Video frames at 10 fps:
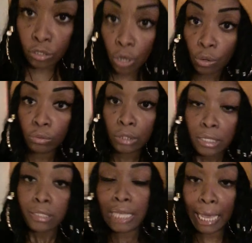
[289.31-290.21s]
Don't
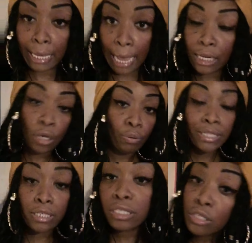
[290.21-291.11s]
take any
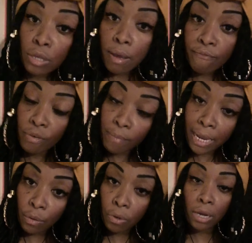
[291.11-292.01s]
criticism from
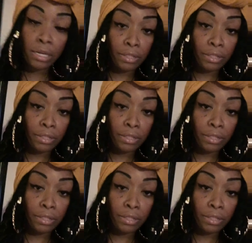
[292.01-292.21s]
anyone,